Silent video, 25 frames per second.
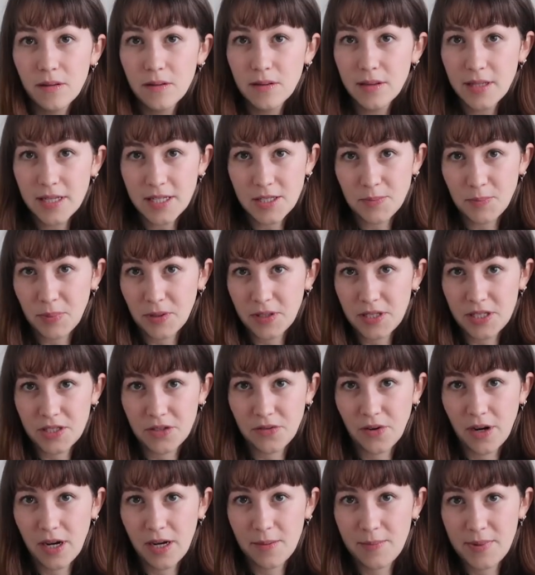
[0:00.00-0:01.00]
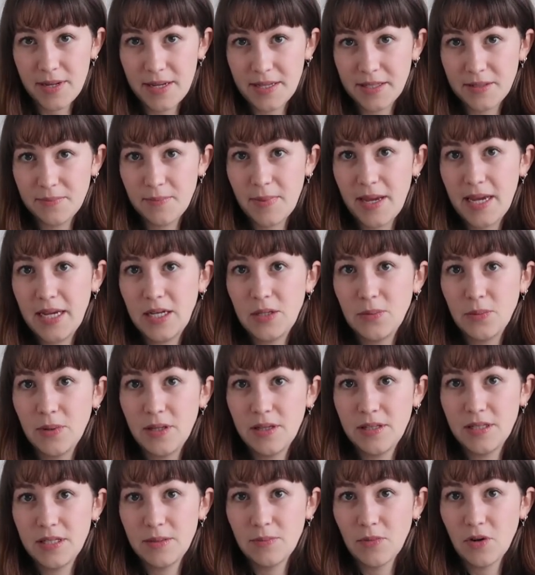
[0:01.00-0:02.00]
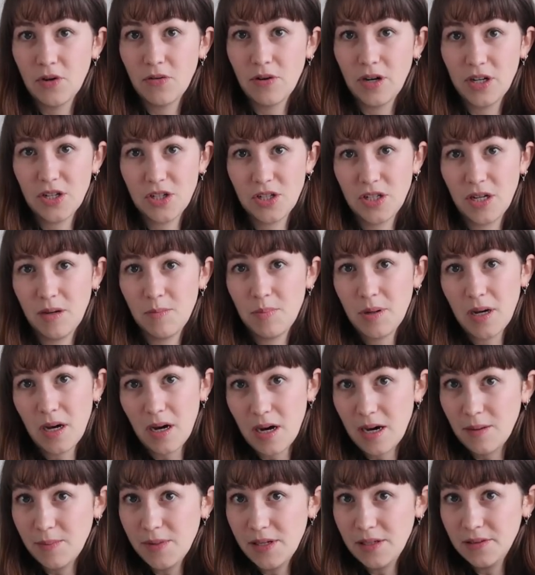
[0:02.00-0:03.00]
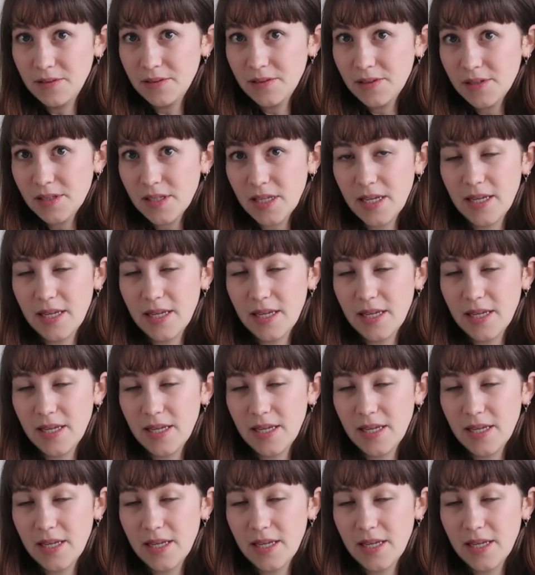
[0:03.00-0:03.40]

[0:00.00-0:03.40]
this body scrub is made with some crushed up almonds.